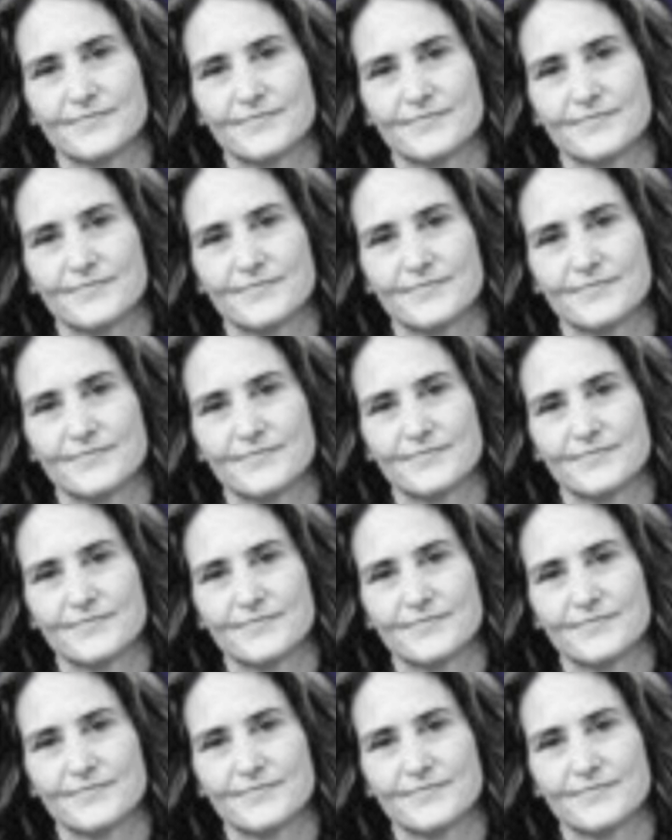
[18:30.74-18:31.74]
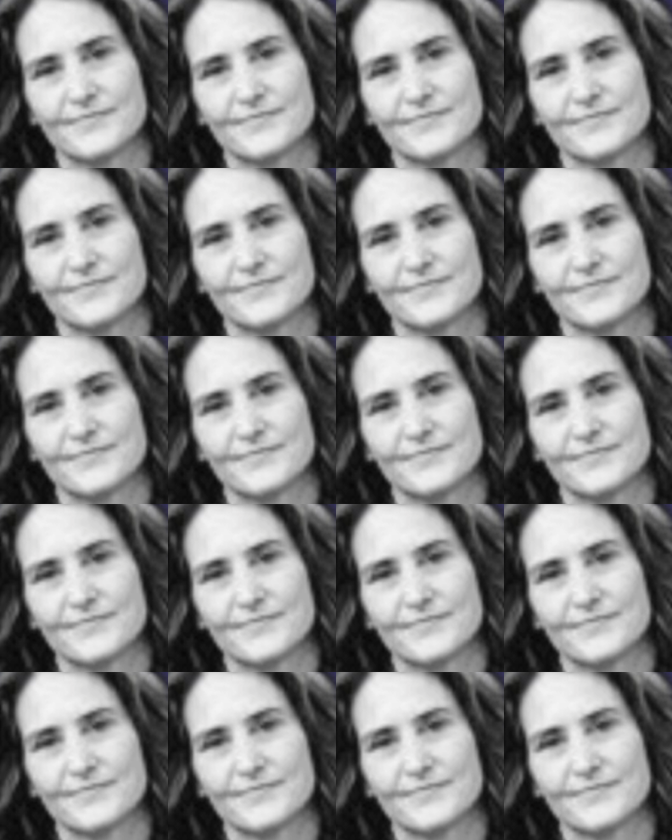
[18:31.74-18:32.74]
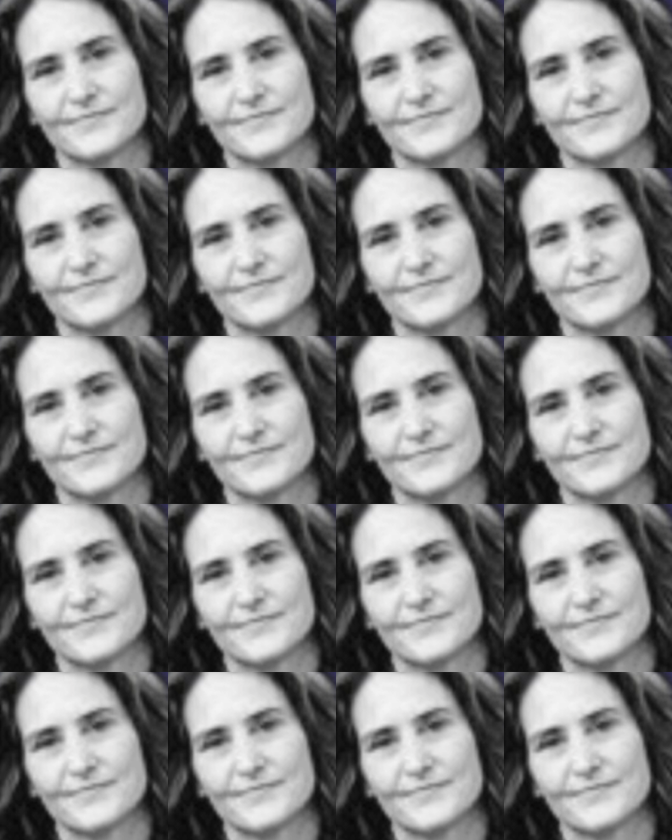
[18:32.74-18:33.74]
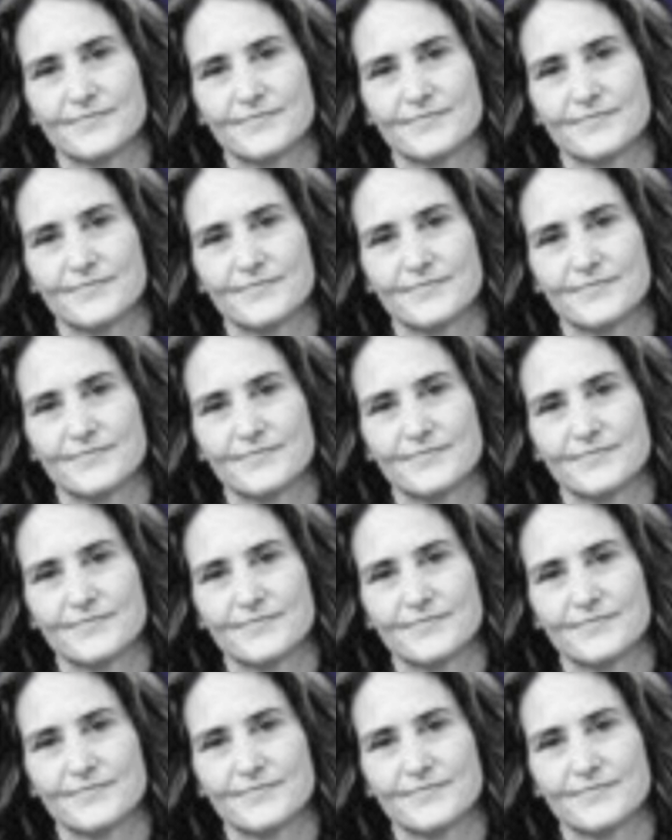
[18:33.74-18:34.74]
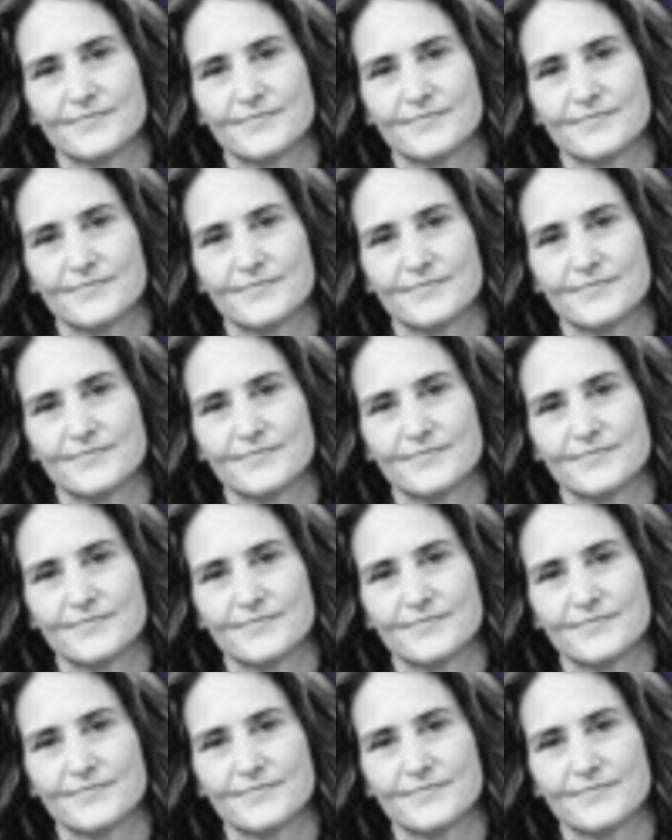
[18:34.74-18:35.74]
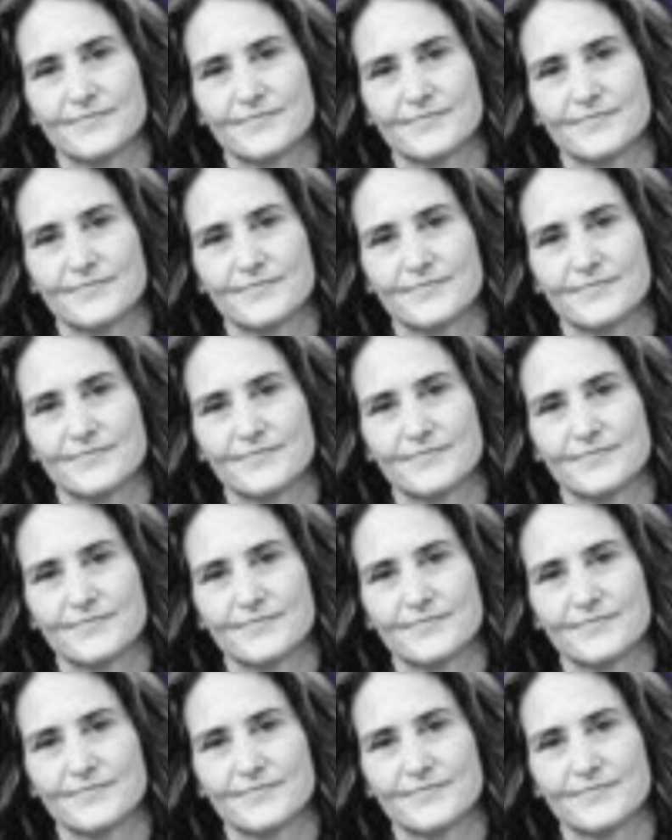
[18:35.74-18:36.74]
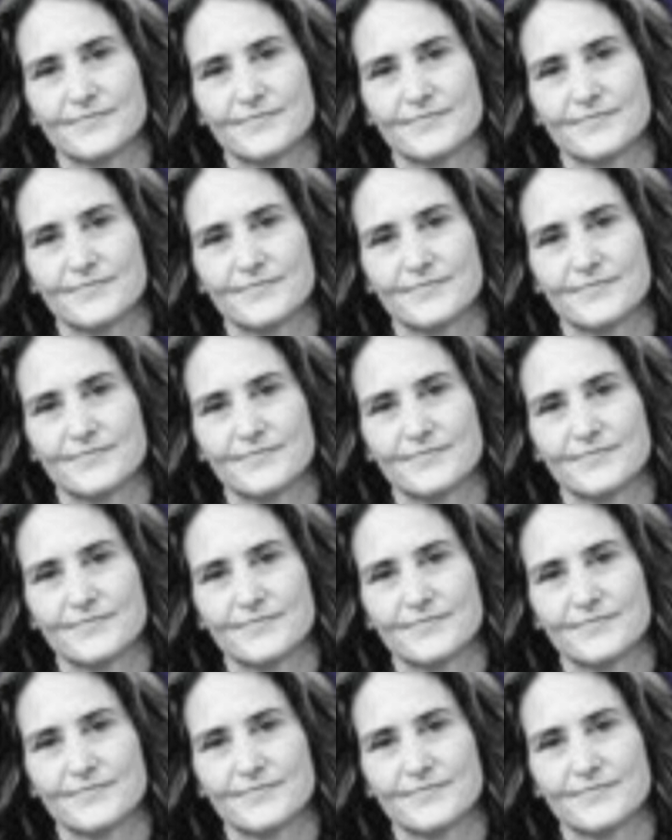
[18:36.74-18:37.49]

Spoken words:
This is a still picture; no speech is visible.